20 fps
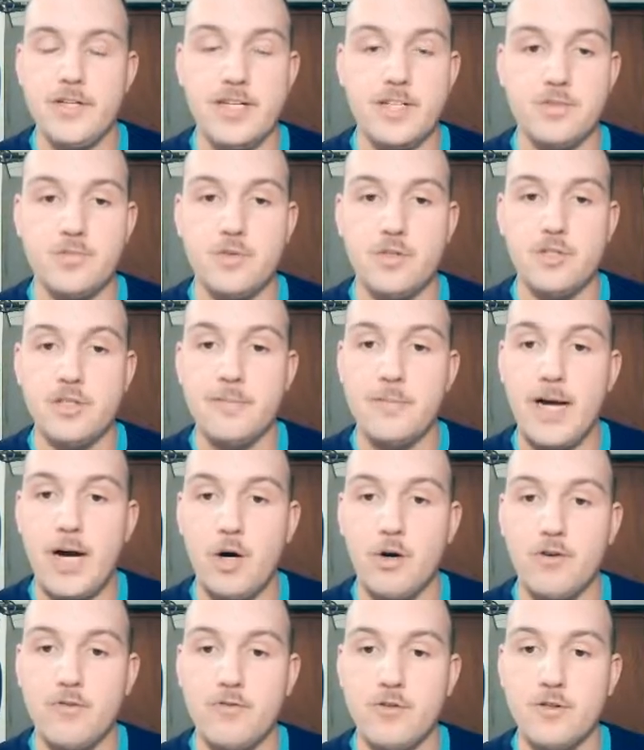is really
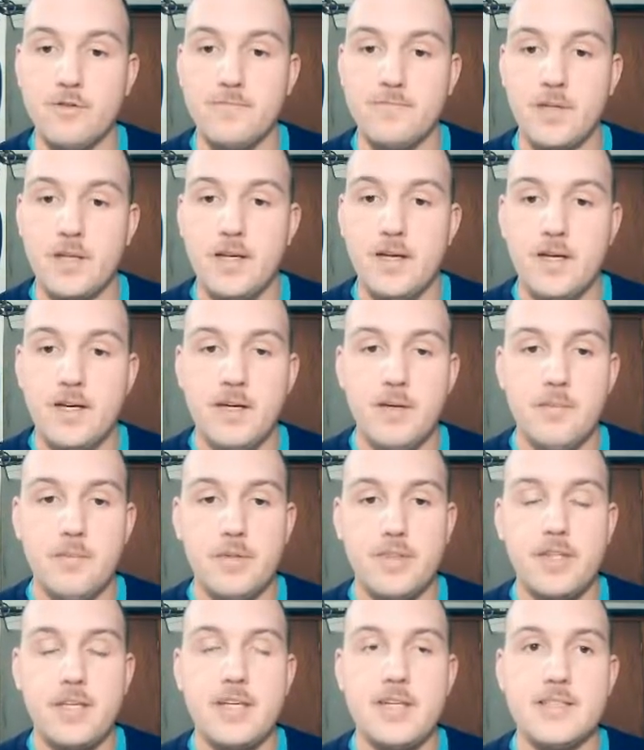powerful,
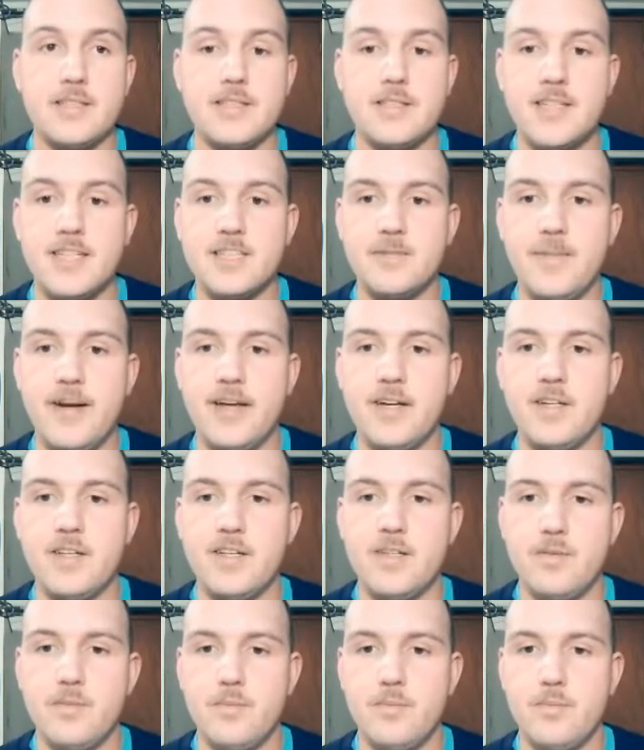but the
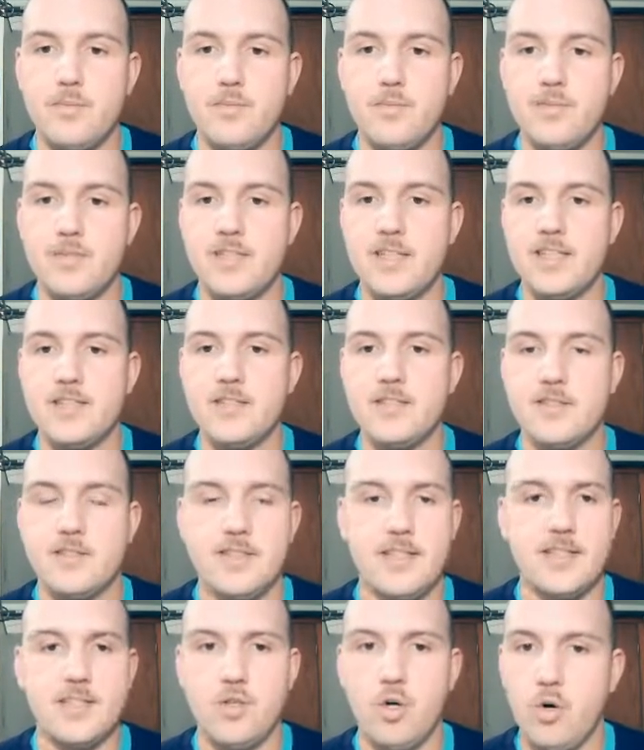6-mana
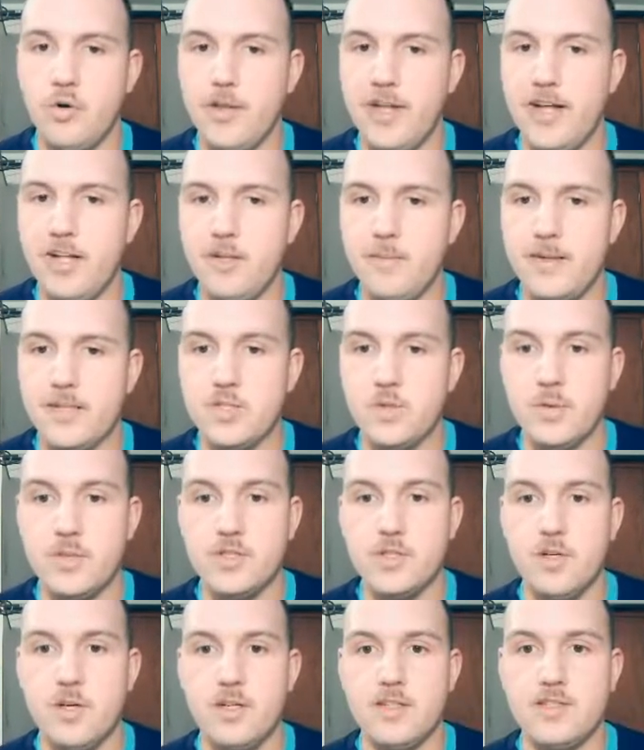6/6 Holy Elemental with
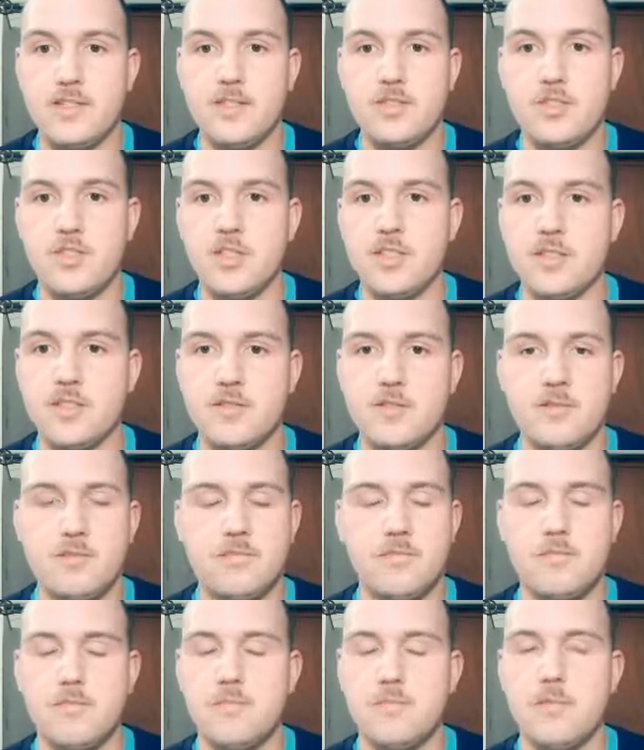Taunt is just
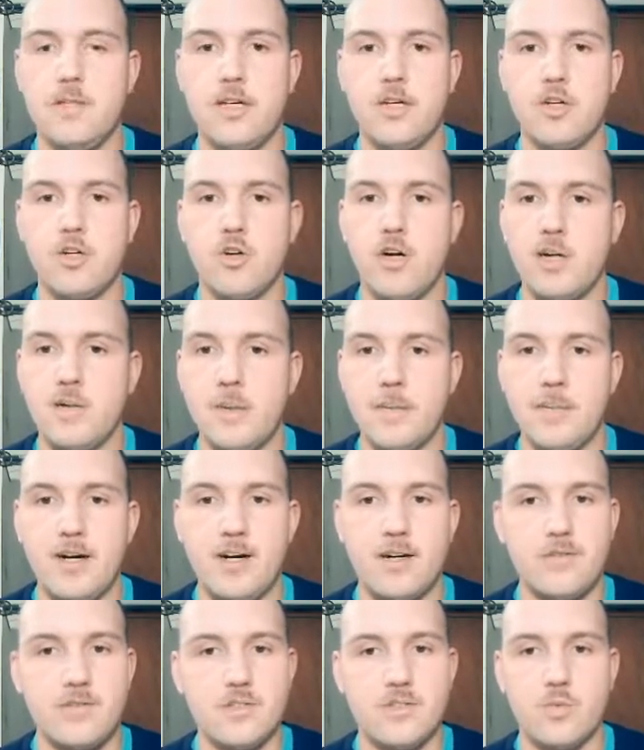incredibly
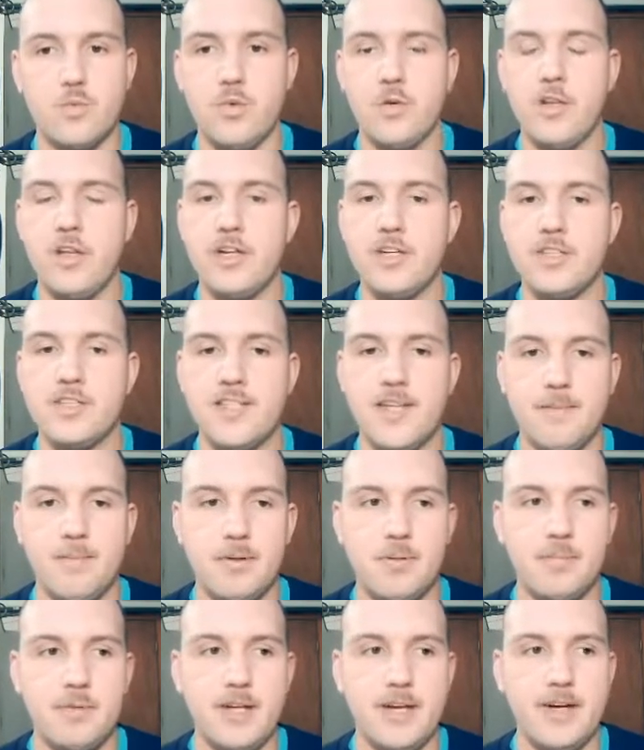powerful. It's a really good
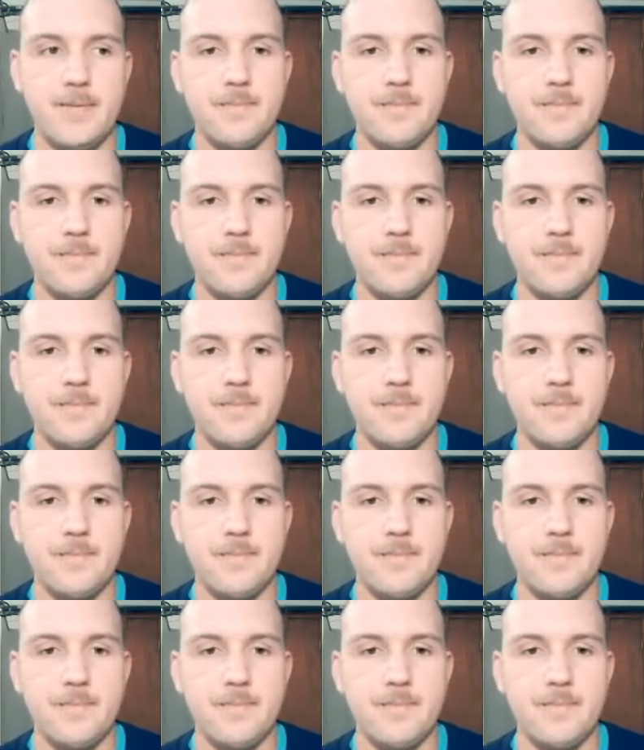tempo play.